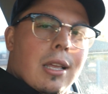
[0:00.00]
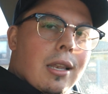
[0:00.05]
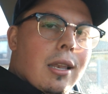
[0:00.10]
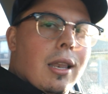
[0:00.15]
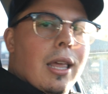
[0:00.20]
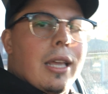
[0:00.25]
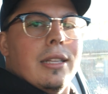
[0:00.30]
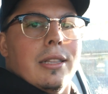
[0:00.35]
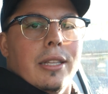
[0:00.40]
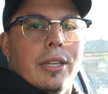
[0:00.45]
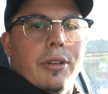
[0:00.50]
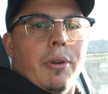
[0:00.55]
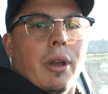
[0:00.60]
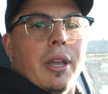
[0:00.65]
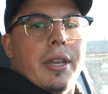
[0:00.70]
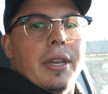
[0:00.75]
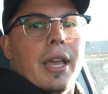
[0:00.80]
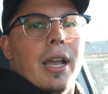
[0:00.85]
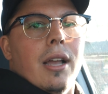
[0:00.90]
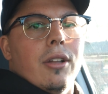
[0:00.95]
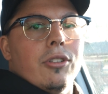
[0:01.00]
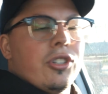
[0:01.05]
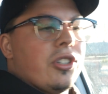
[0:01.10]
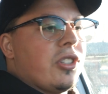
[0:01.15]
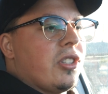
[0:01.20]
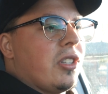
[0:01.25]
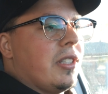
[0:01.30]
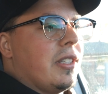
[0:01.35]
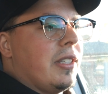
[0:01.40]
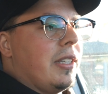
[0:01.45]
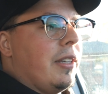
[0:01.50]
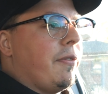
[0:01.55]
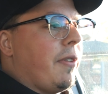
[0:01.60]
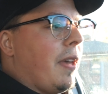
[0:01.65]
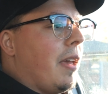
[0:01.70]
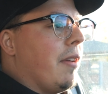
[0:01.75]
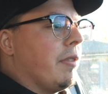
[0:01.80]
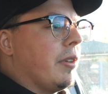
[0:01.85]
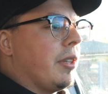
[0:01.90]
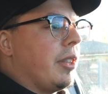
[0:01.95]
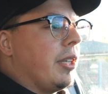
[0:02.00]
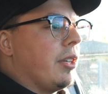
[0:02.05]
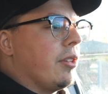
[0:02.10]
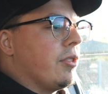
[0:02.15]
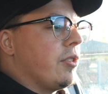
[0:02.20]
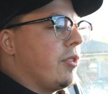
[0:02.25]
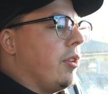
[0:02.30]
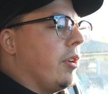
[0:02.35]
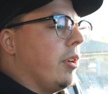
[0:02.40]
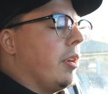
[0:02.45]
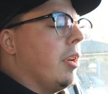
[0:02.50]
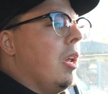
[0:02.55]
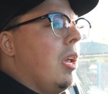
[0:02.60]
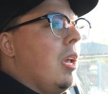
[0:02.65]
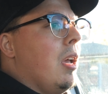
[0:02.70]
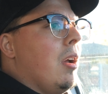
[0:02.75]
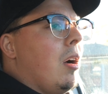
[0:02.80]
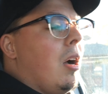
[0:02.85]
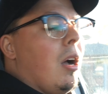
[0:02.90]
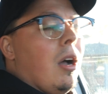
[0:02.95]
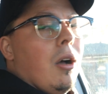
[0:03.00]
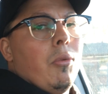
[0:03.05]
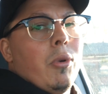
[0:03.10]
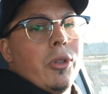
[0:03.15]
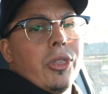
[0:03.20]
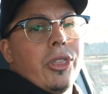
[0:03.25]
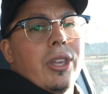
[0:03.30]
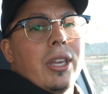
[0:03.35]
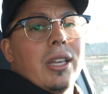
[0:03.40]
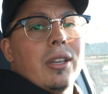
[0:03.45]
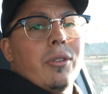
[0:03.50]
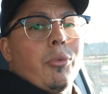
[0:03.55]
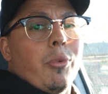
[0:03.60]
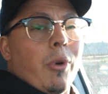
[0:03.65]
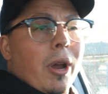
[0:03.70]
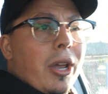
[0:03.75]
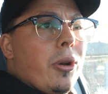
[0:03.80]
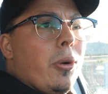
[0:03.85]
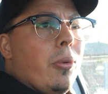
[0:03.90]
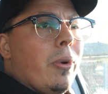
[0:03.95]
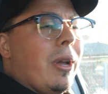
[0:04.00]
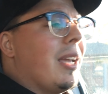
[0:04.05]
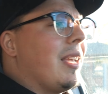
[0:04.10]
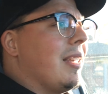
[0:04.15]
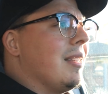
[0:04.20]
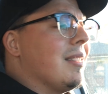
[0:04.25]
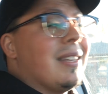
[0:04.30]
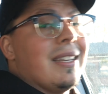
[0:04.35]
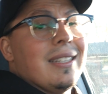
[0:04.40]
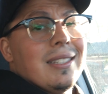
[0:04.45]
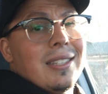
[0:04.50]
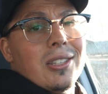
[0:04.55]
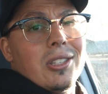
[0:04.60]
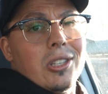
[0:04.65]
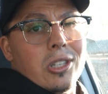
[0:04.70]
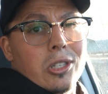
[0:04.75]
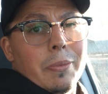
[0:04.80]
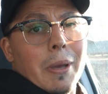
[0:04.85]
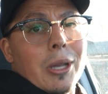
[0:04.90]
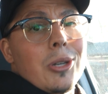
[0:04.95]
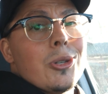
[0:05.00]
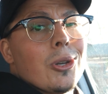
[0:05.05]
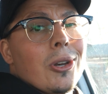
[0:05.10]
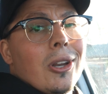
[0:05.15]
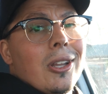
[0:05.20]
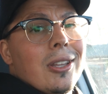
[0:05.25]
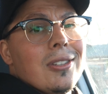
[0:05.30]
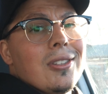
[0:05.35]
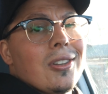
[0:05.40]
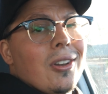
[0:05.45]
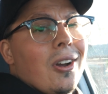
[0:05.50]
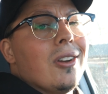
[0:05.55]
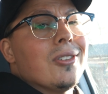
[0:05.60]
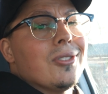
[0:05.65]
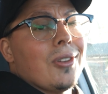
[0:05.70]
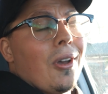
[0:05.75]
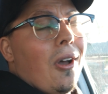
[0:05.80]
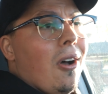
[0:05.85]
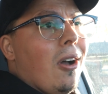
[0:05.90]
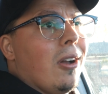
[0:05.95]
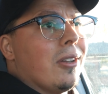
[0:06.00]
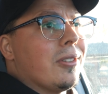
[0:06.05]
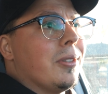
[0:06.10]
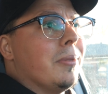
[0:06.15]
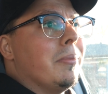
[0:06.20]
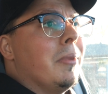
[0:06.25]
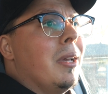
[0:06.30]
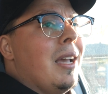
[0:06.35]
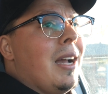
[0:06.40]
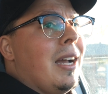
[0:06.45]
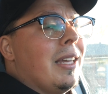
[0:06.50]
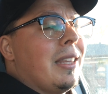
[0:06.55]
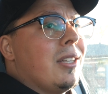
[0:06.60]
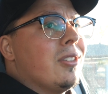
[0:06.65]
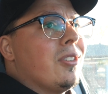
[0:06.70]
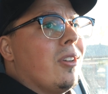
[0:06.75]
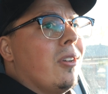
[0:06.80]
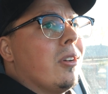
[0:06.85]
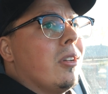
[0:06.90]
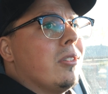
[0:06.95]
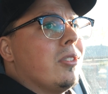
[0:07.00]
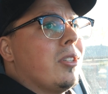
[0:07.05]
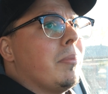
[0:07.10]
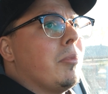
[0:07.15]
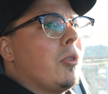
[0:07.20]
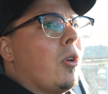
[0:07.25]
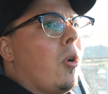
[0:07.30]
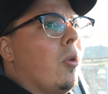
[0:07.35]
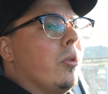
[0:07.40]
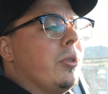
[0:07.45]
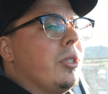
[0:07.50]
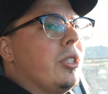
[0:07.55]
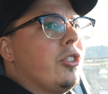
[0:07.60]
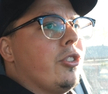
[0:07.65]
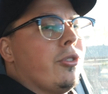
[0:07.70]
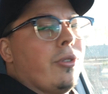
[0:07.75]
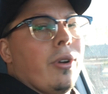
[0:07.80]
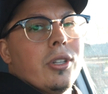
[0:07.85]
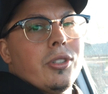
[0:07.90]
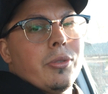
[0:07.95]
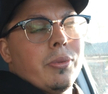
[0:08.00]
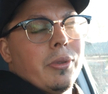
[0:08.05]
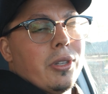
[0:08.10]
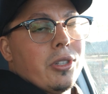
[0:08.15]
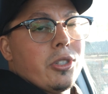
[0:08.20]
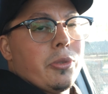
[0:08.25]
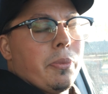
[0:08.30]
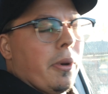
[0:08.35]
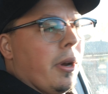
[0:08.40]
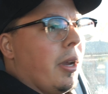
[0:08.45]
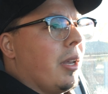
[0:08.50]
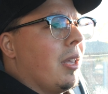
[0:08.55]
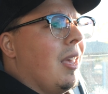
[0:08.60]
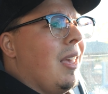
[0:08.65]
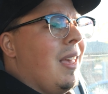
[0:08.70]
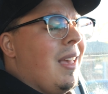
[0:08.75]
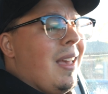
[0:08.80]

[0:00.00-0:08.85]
lightly right now, just to see if everything is good. One thing right away I can say is the suspension on this car is awesome. I think it's on some K20 struts with a spring,